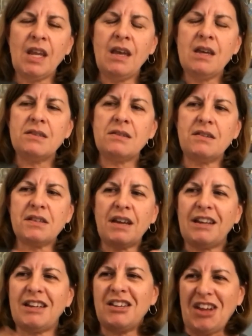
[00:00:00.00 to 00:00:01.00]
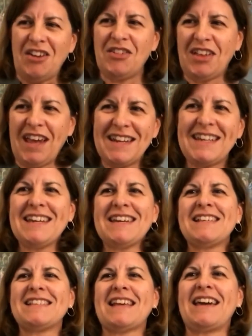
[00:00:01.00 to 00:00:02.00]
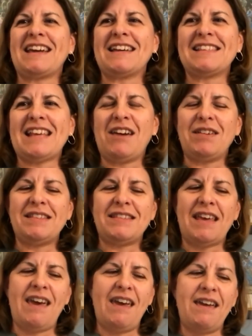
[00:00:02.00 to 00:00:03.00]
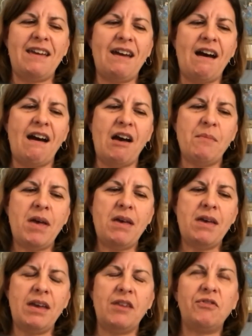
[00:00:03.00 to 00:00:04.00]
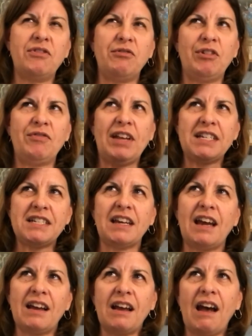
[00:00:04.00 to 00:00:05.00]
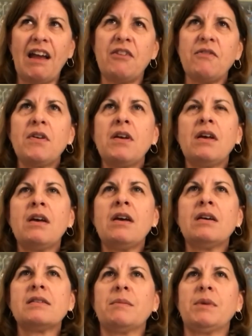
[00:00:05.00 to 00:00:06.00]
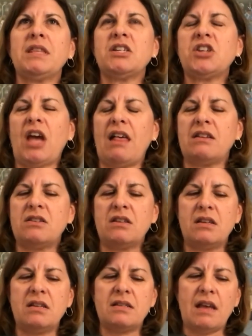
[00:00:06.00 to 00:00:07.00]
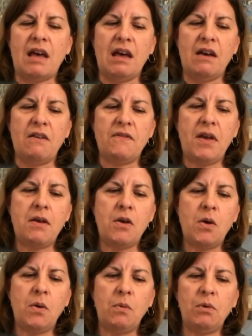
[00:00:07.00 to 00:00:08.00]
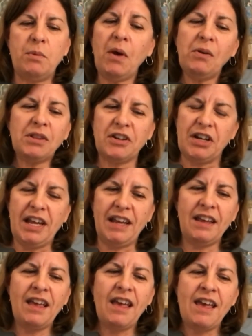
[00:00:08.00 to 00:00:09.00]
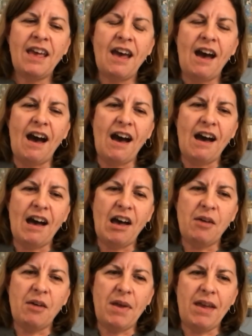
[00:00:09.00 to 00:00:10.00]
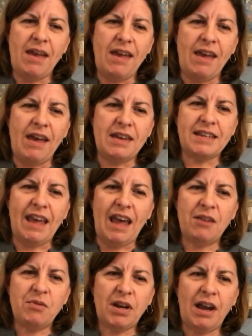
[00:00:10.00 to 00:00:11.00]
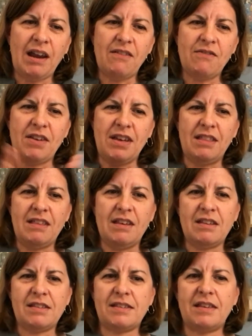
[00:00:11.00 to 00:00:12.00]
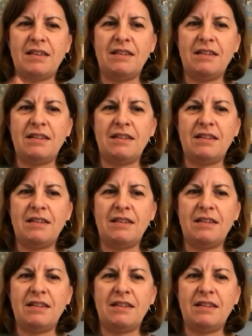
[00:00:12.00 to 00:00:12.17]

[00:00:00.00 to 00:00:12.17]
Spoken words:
So those are kind of general ideas. I guess I would say, in reflecting on kind of some of the challenges of remote learning, and again, we're kind of in this